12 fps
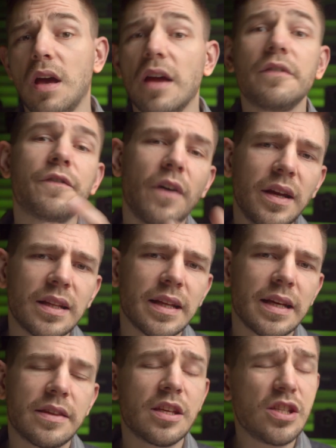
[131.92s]
And
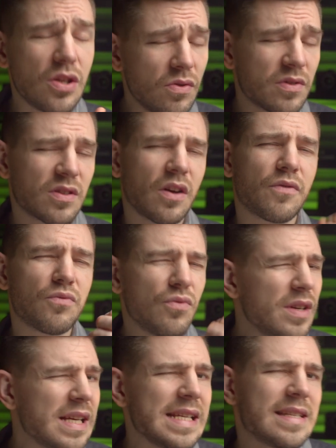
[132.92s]
finally, the use of
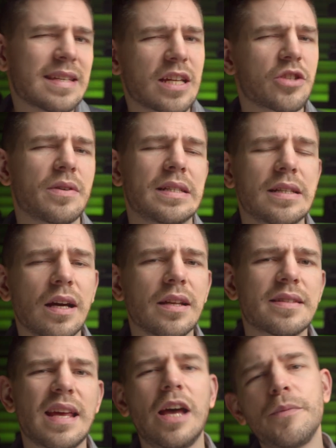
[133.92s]
really saturated
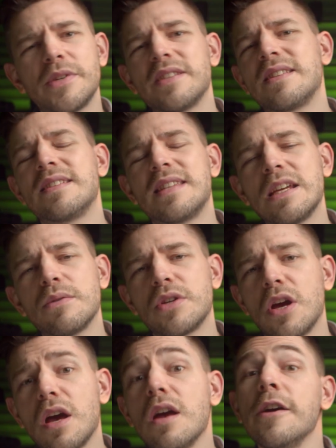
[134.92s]
colors helps us distinguish
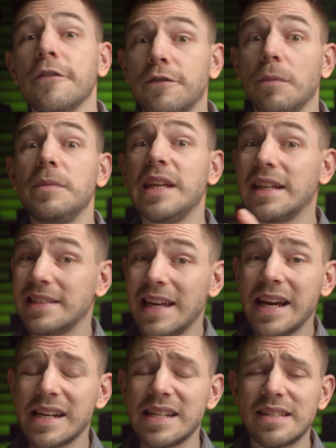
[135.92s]
her from the
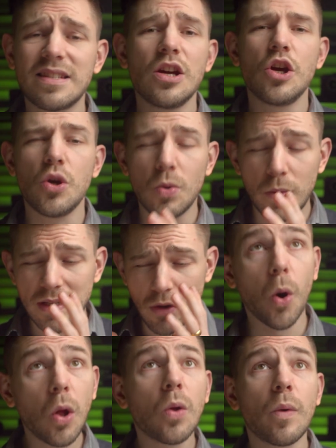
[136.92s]
antagonist, who is
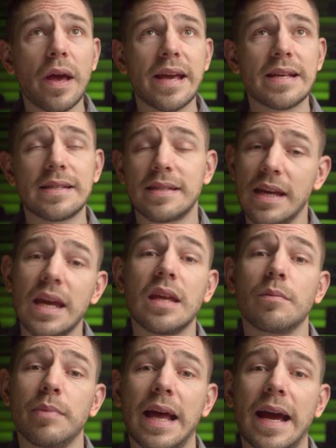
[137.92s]
always
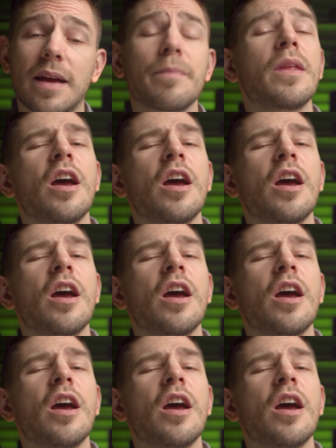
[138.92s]
in black,